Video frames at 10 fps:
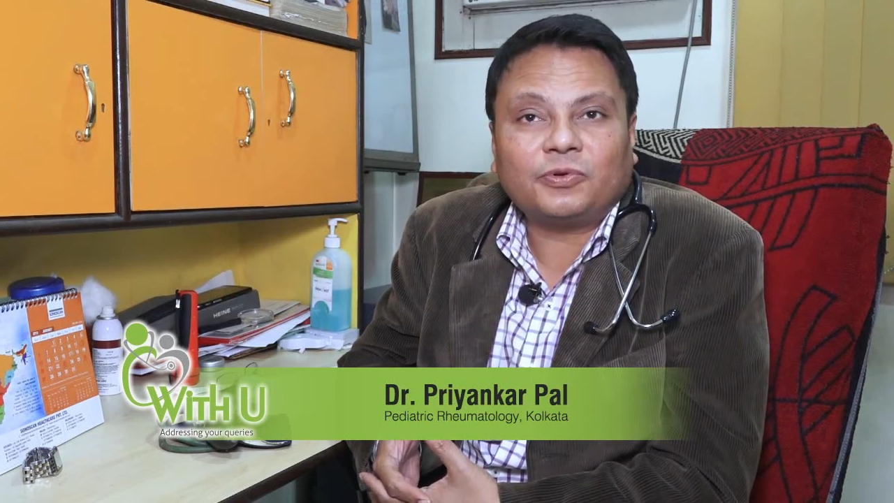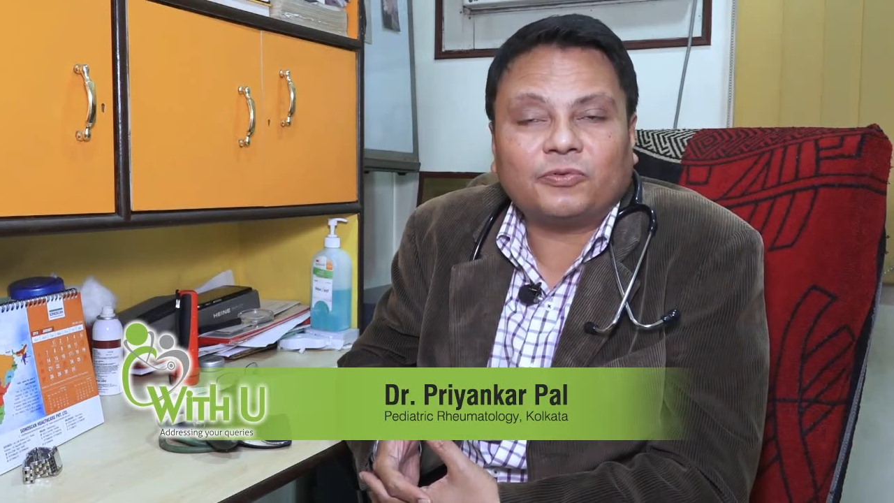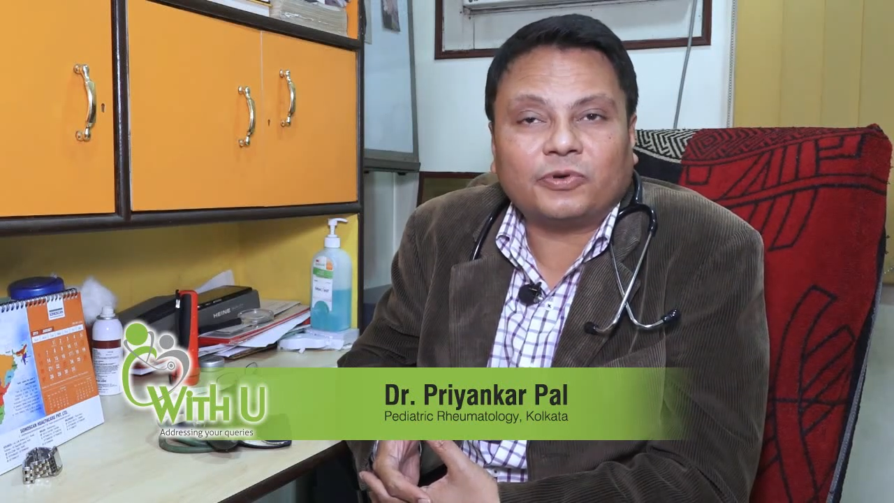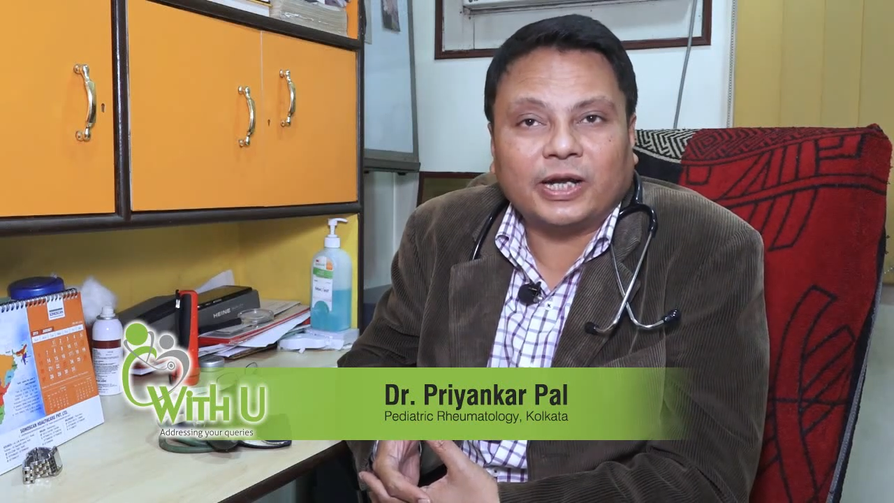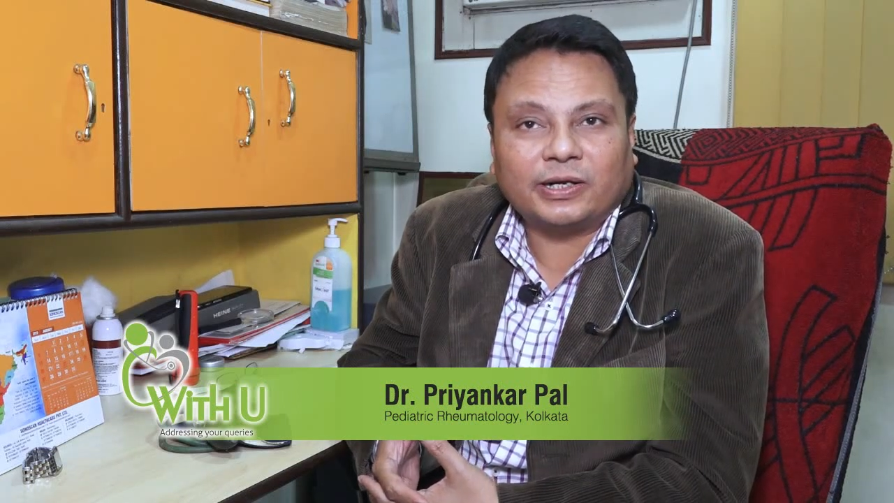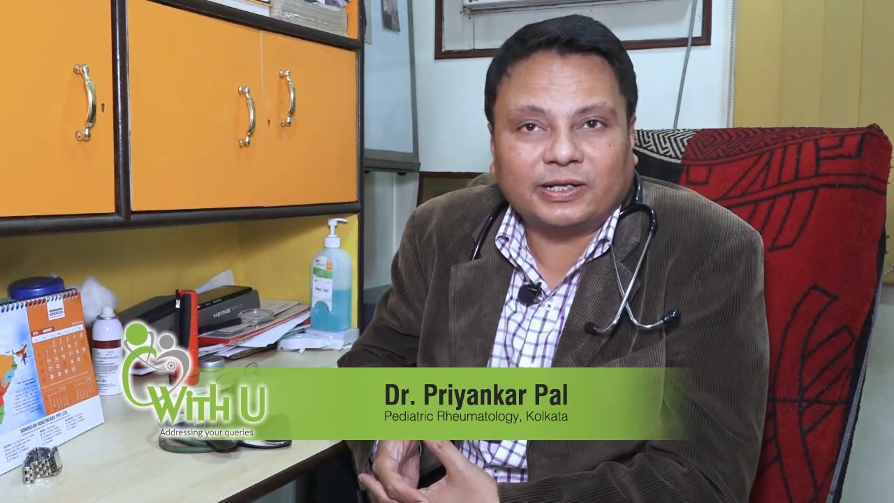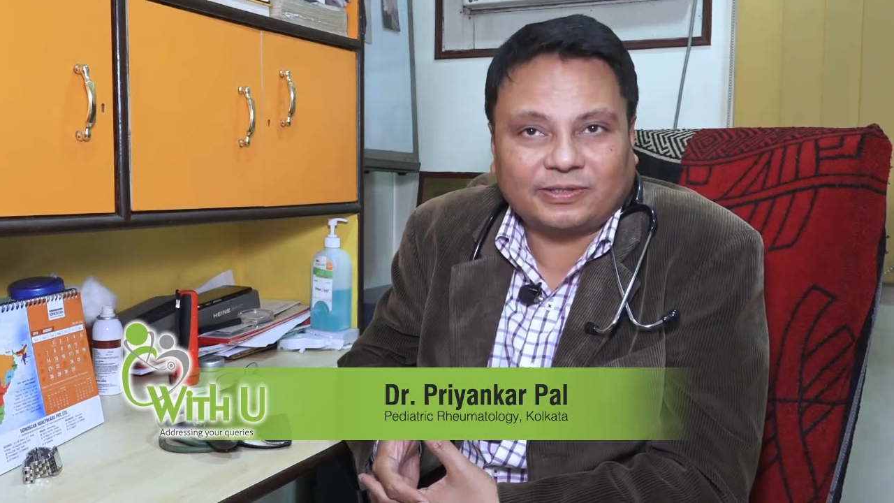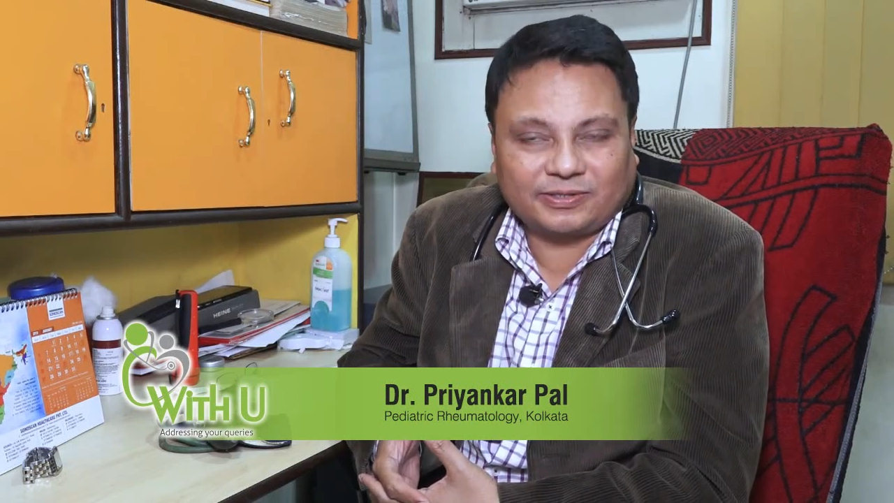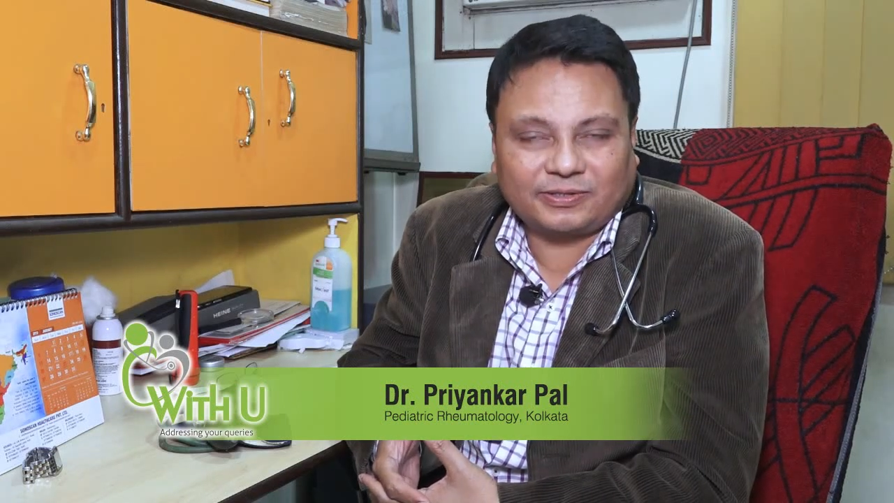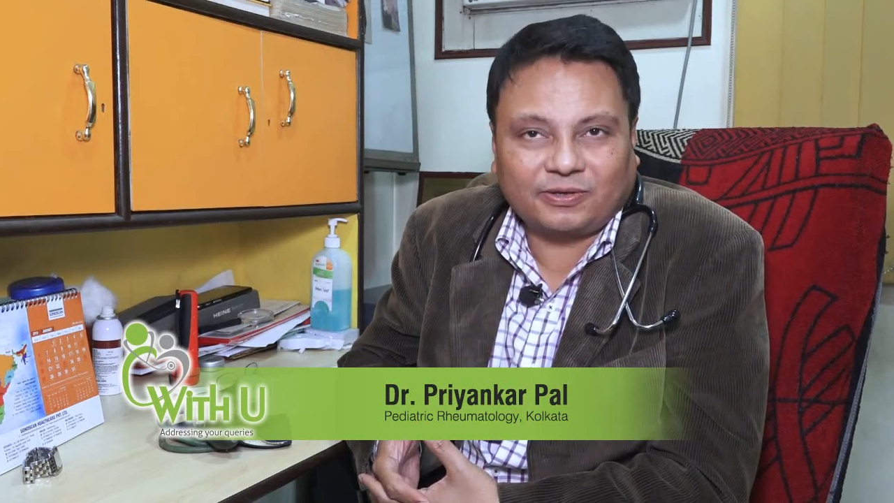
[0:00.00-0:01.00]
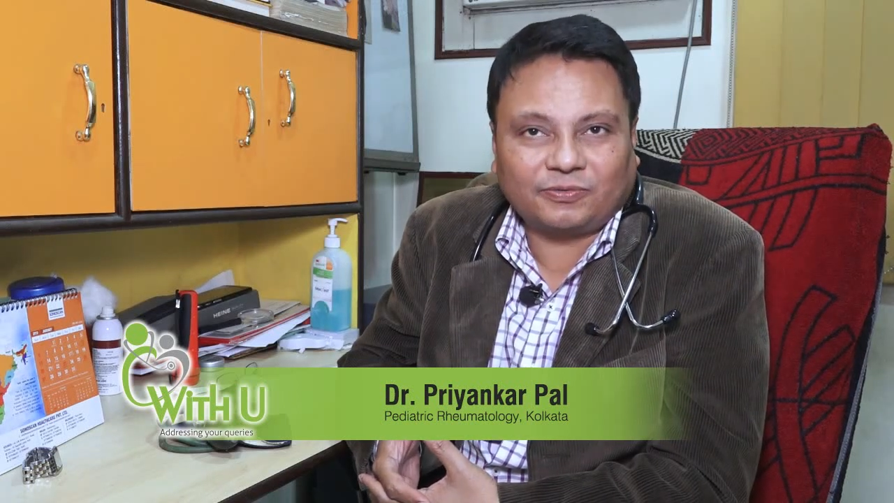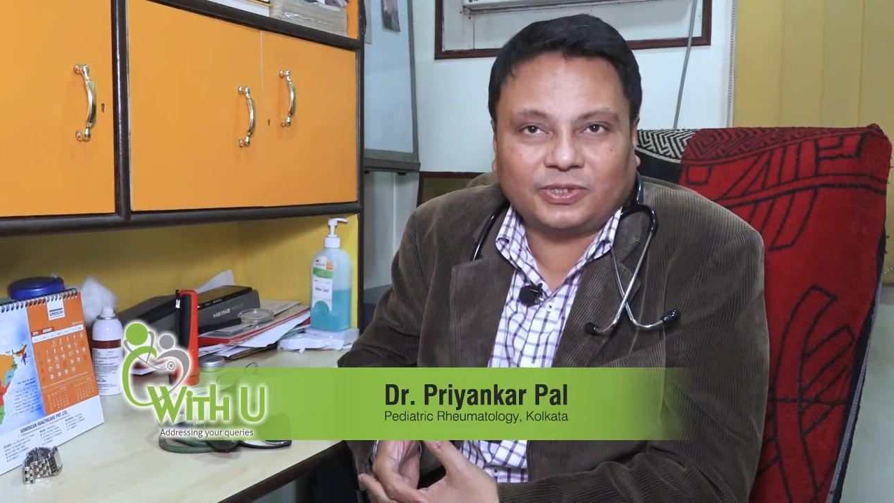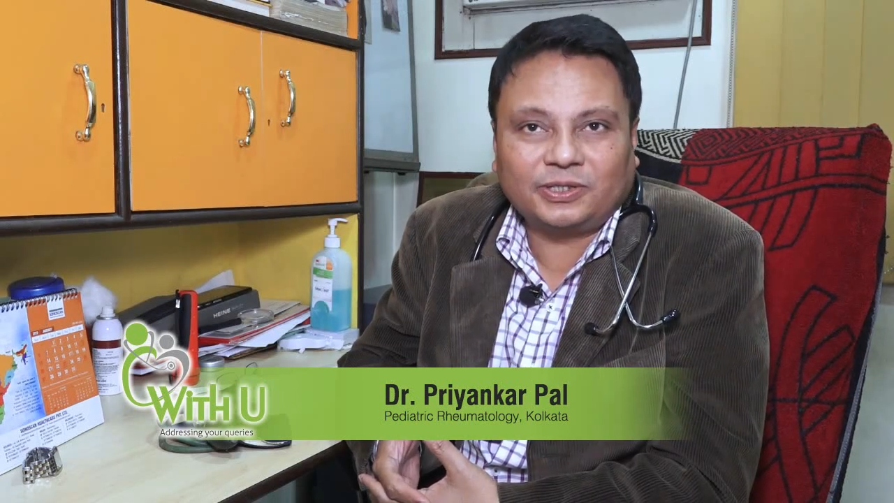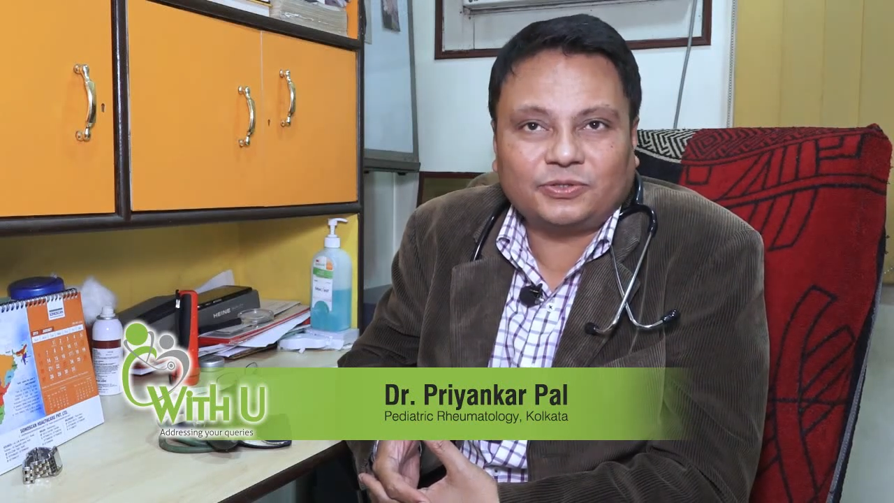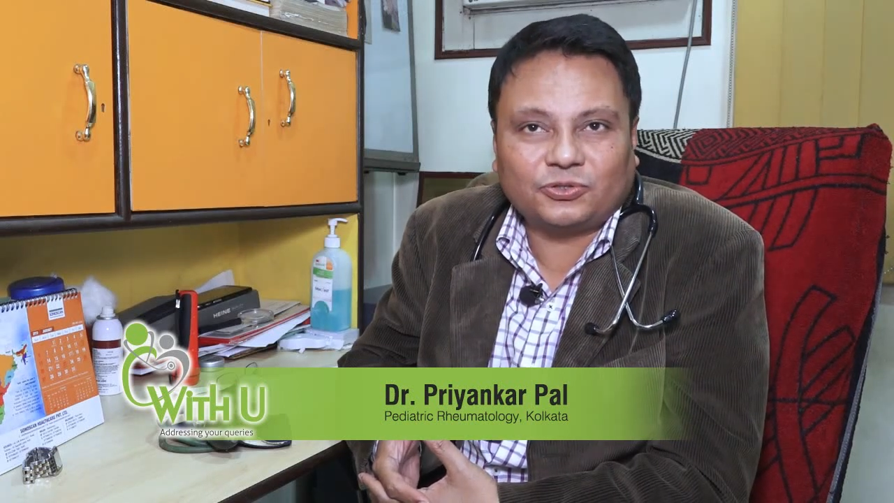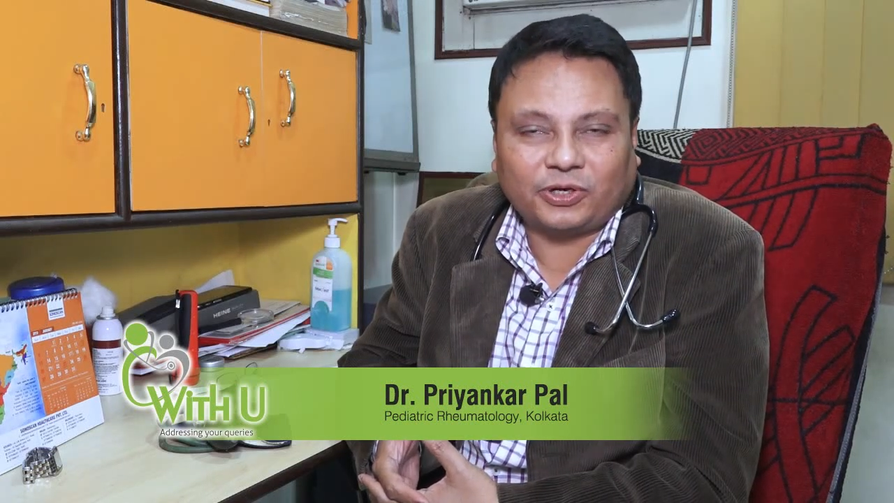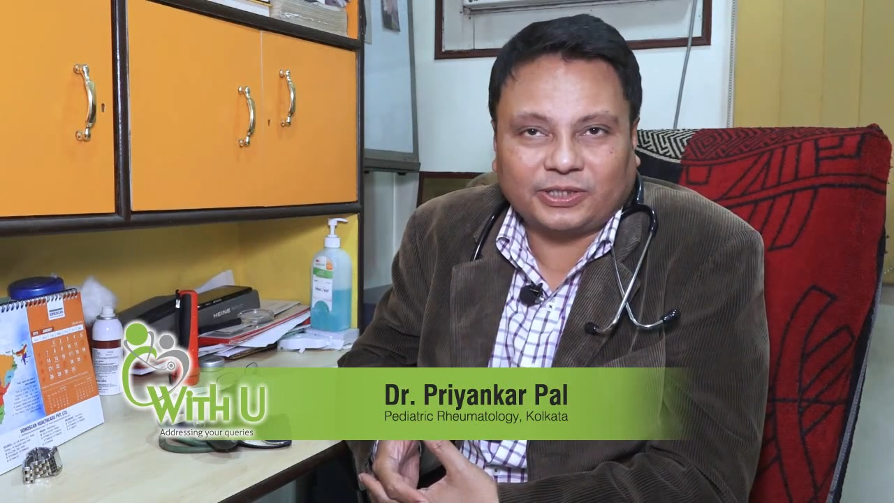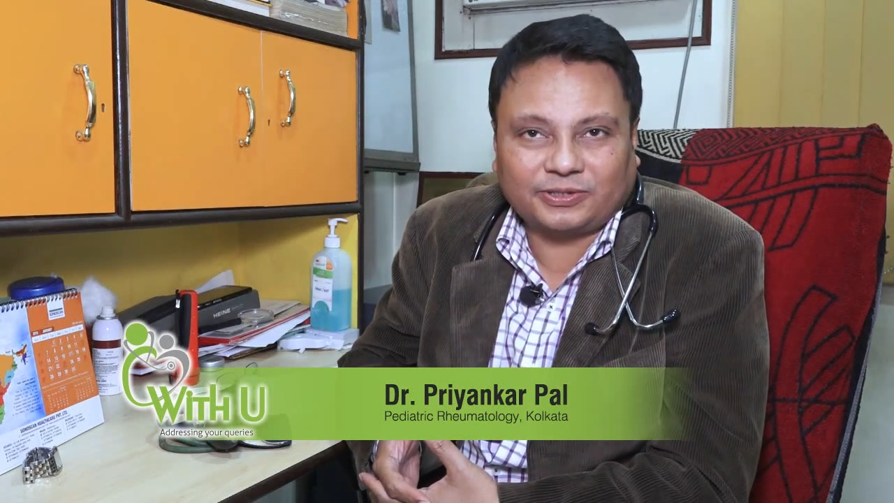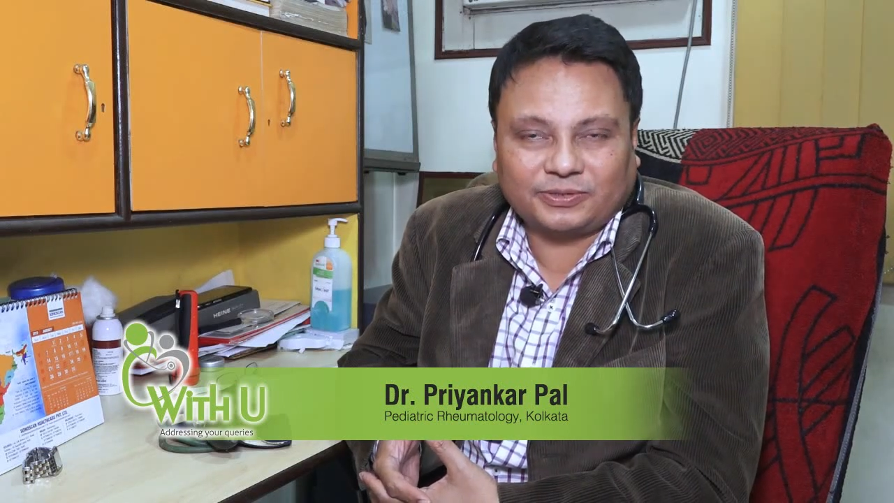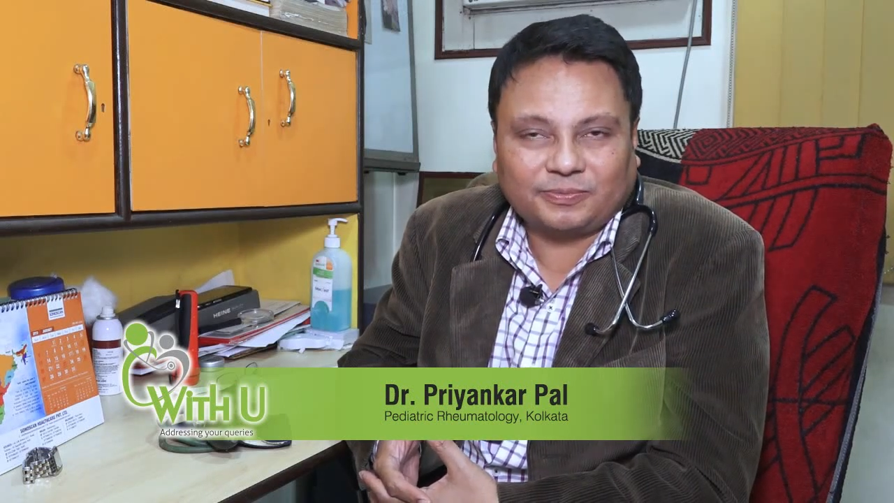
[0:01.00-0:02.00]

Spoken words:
redness of the joints.